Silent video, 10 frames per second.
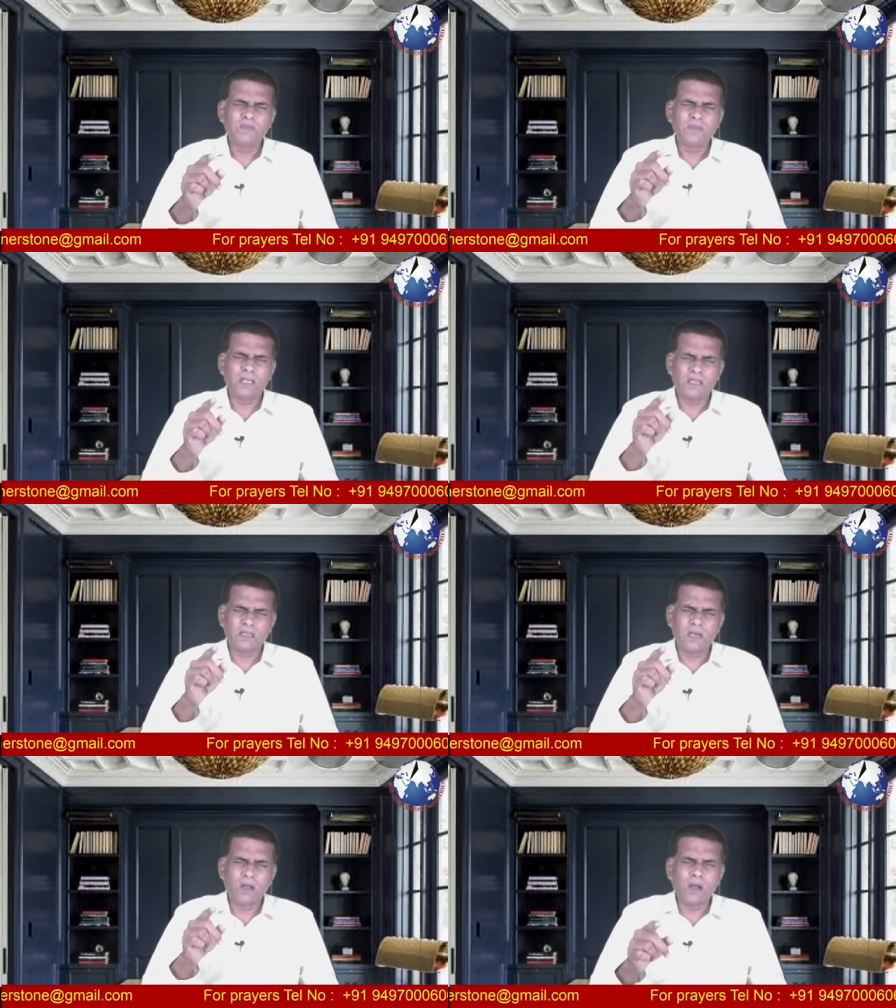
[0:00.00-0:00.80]

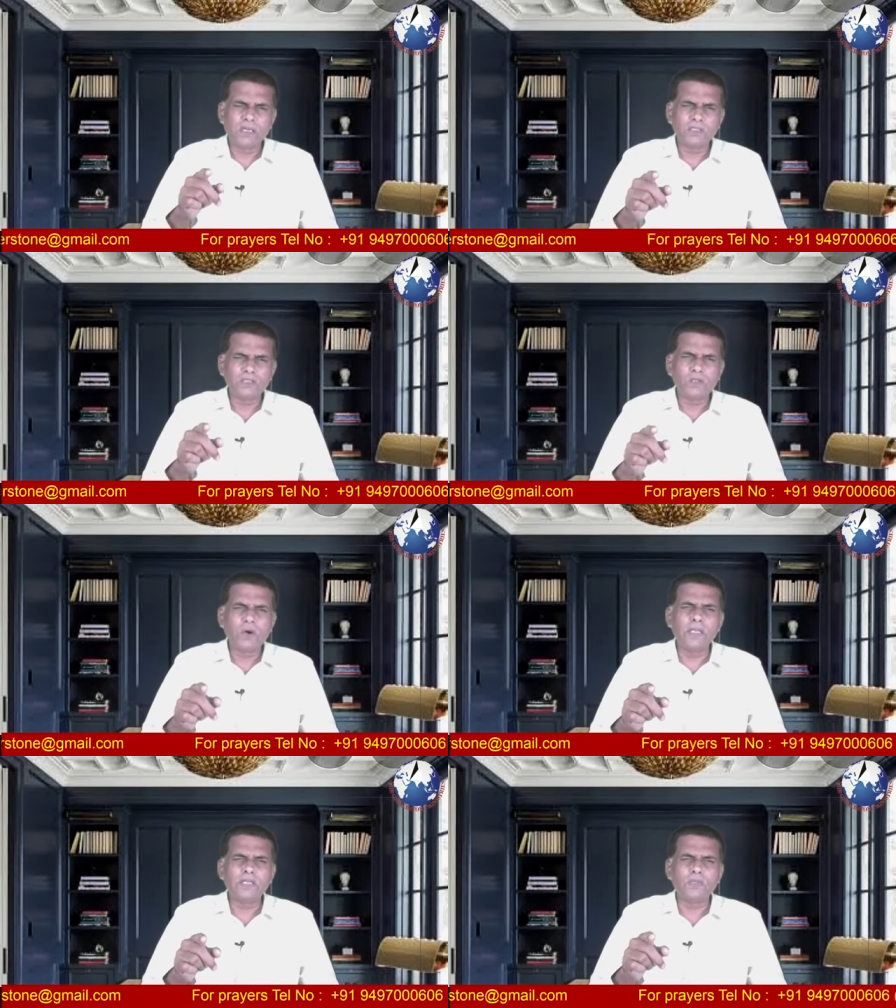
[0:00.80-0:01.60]
the Lord is
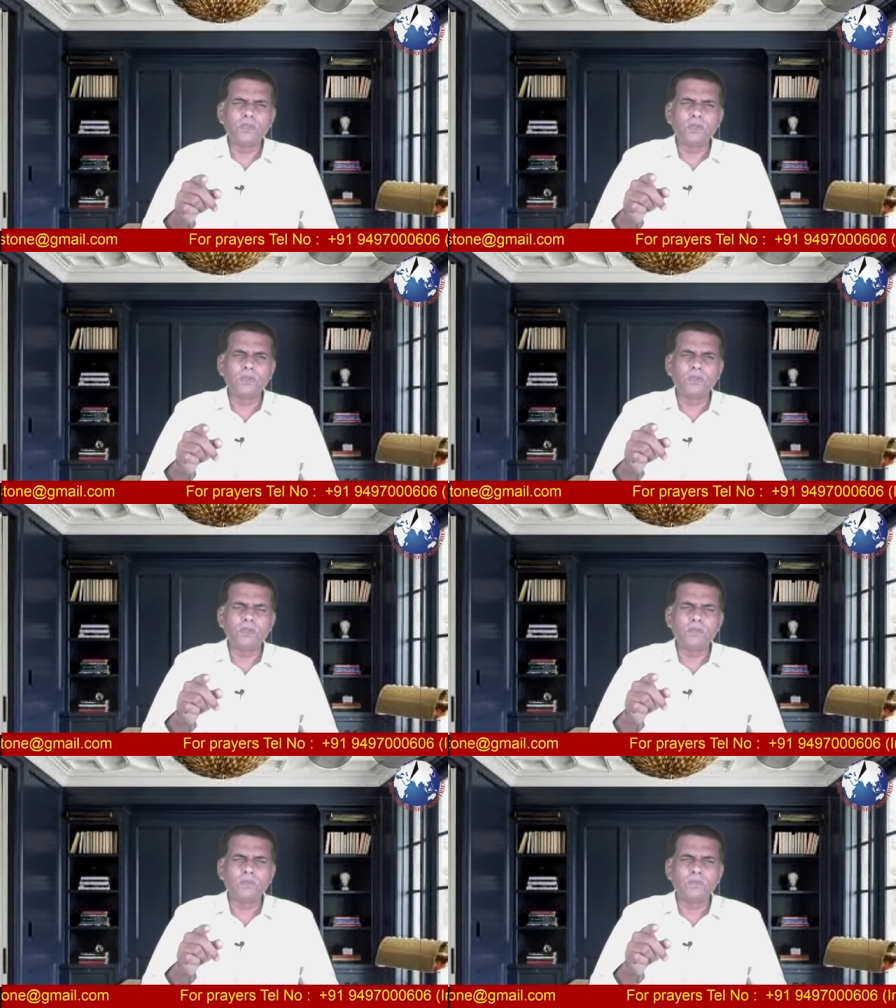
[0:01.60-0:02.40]
going to
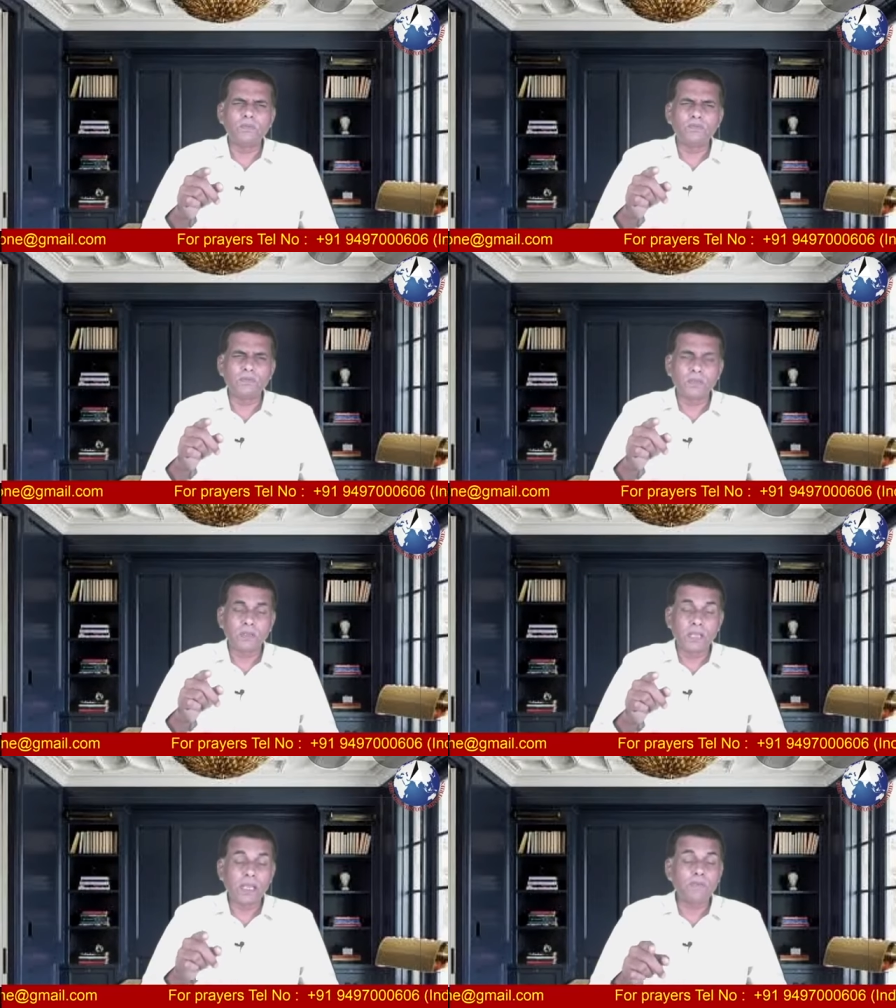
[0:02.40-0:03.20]

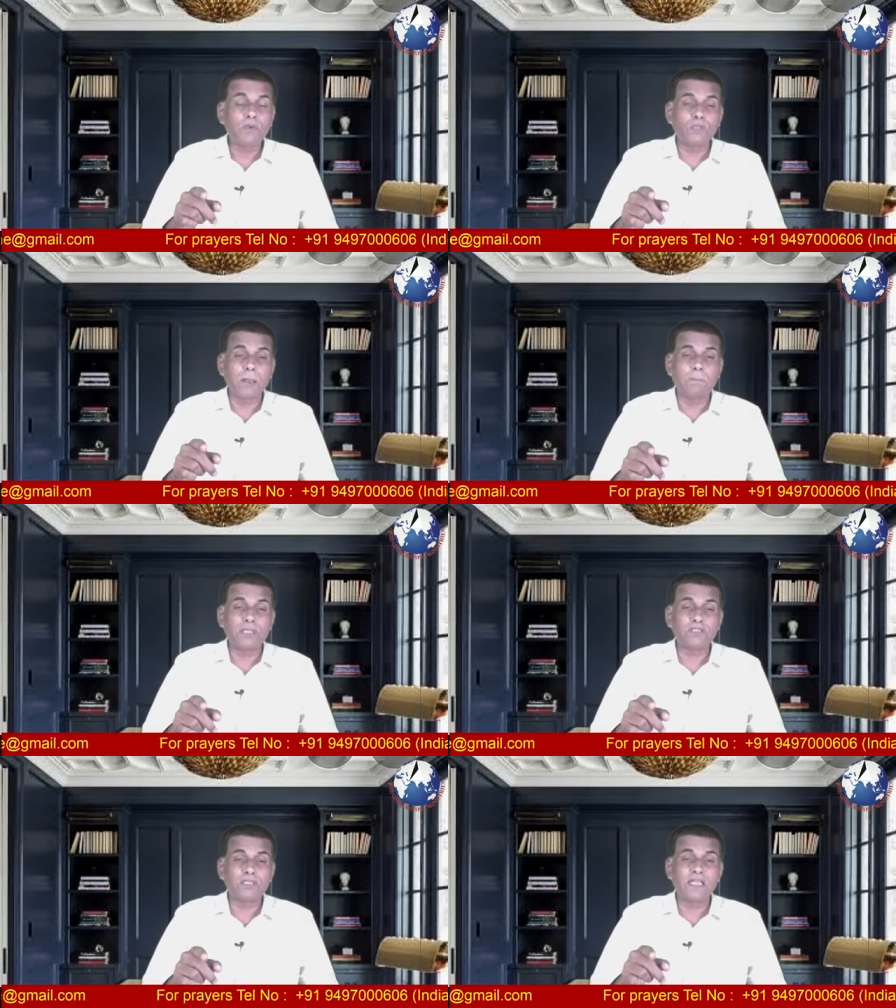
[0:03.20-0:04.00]
mm, give you the
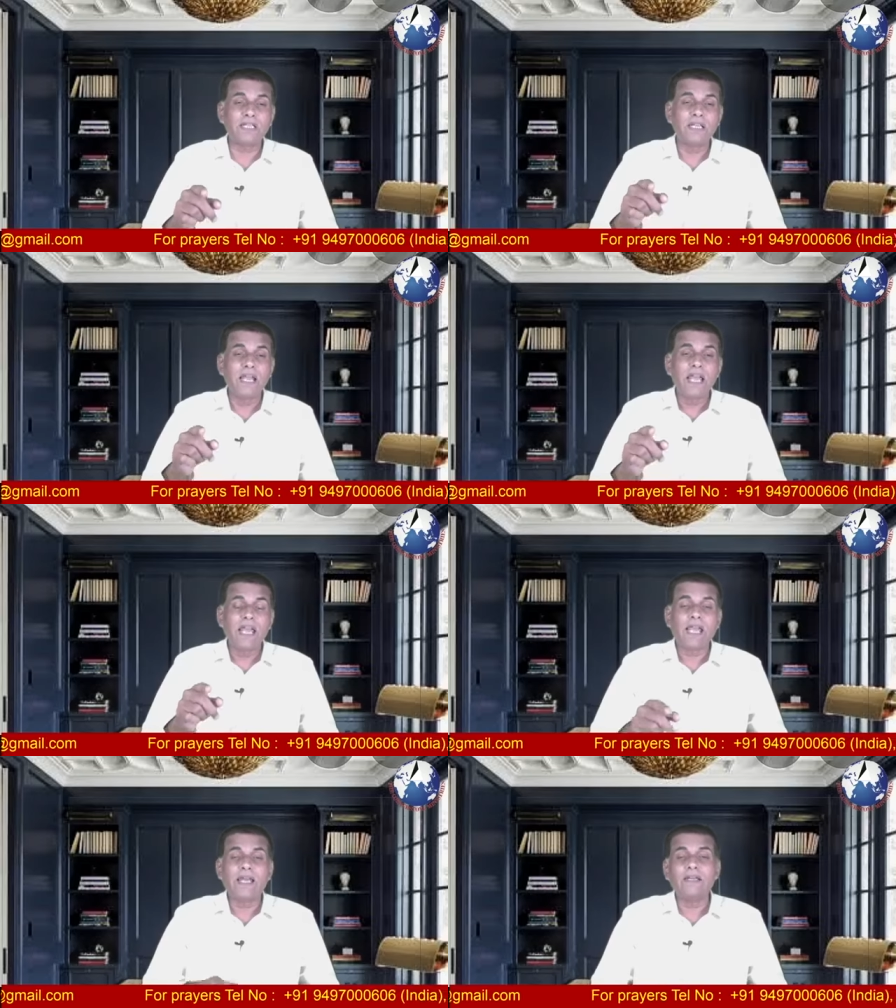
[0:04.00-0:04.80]
blessing
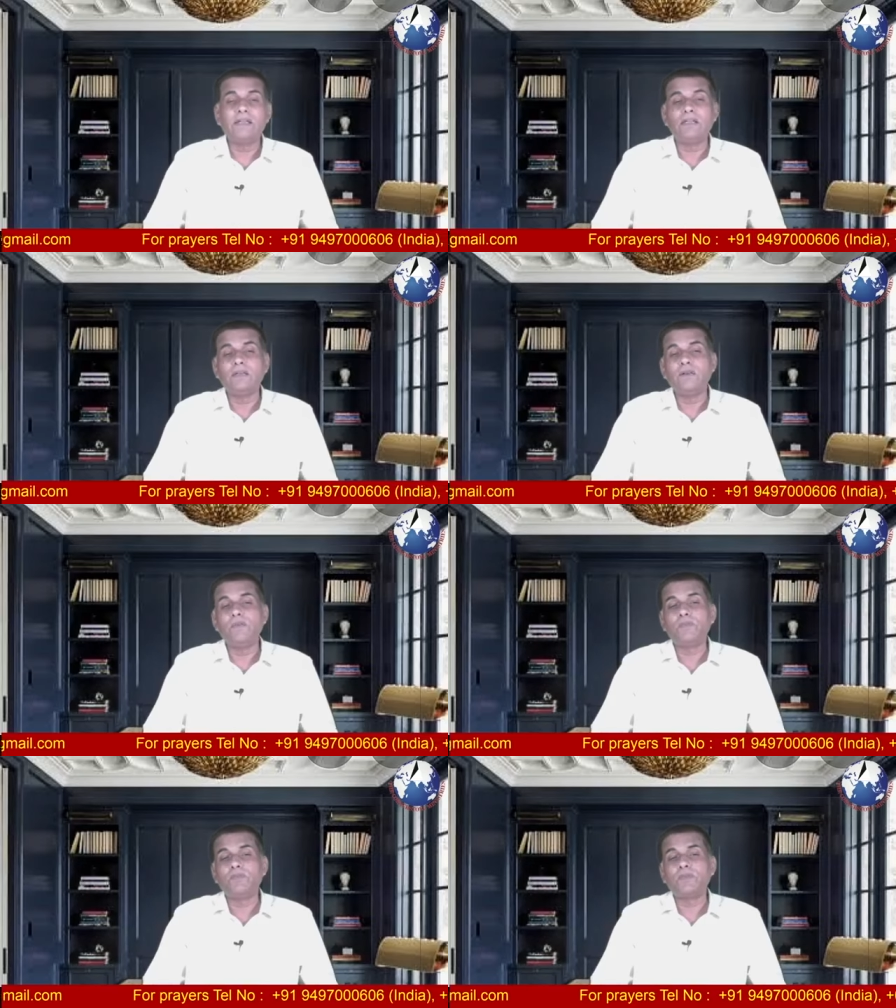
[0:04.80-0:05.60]
and
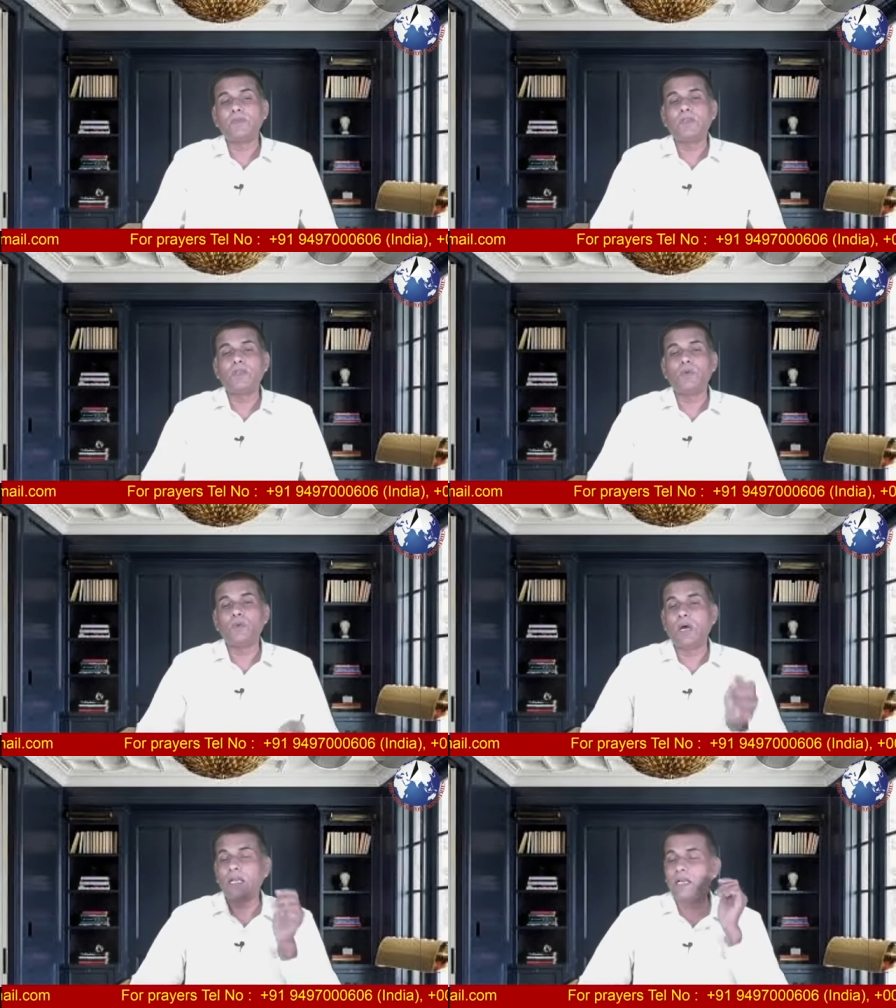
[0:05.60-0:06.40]
um,
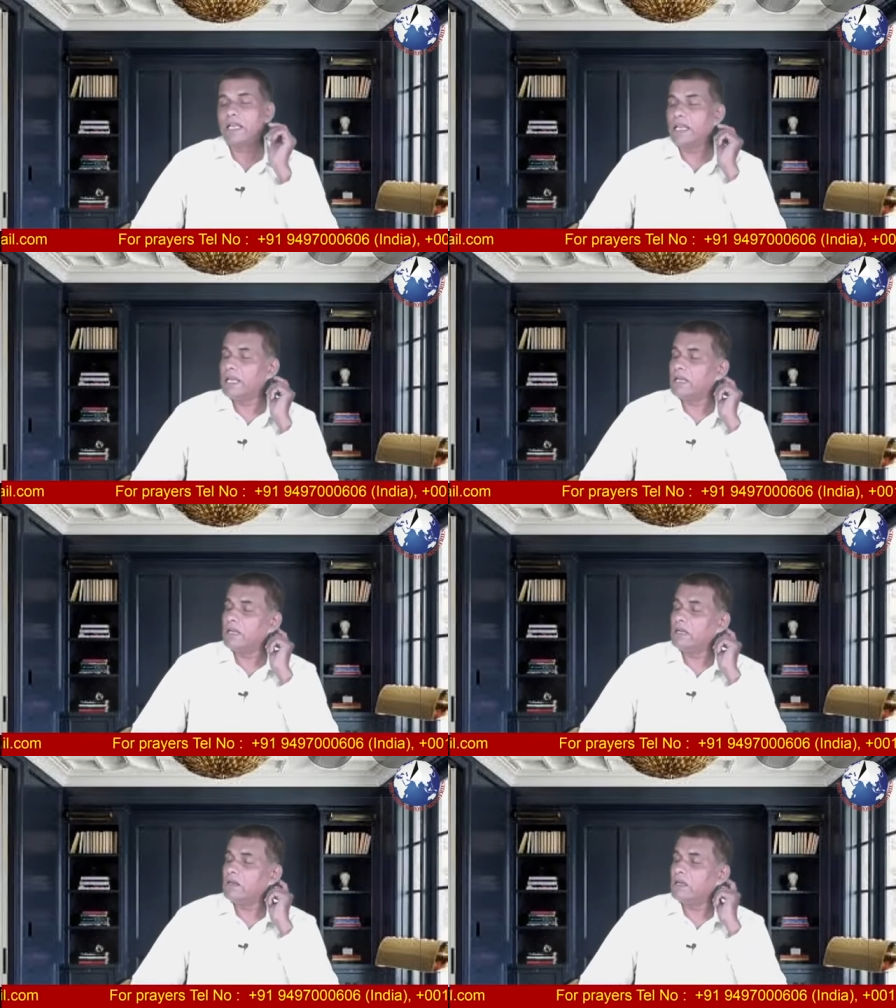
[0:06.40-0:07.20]
you are
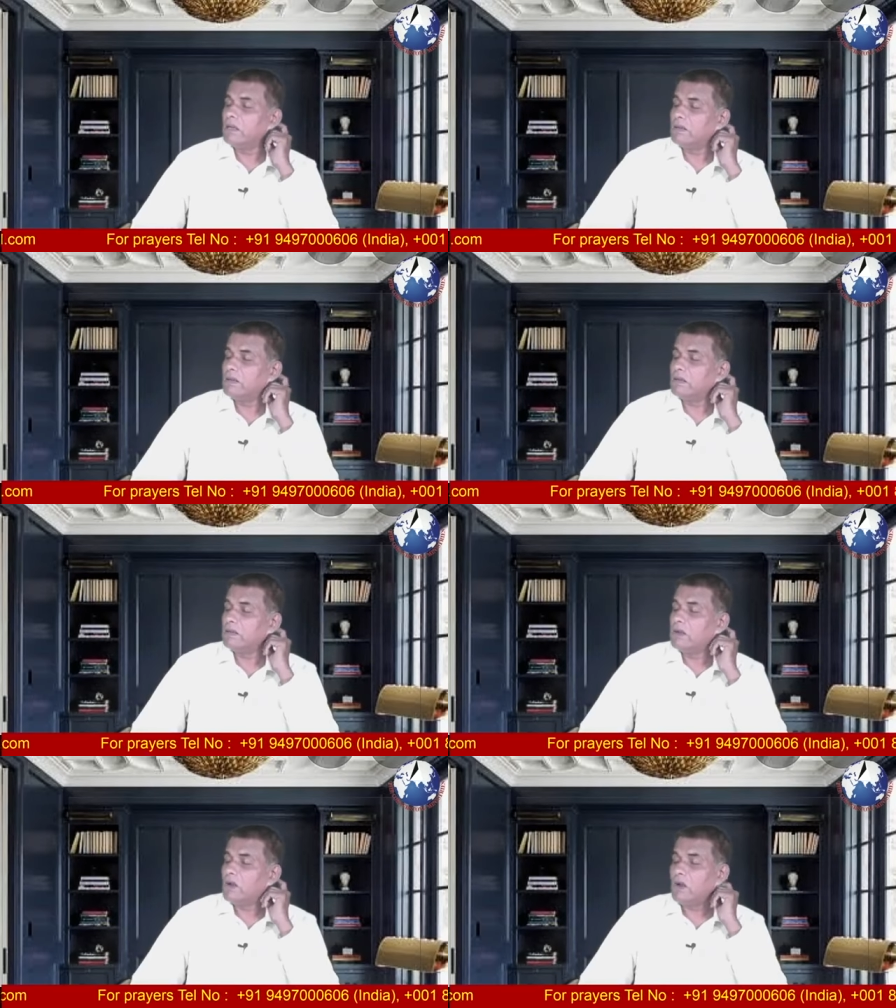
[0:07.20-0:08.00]
healed uh,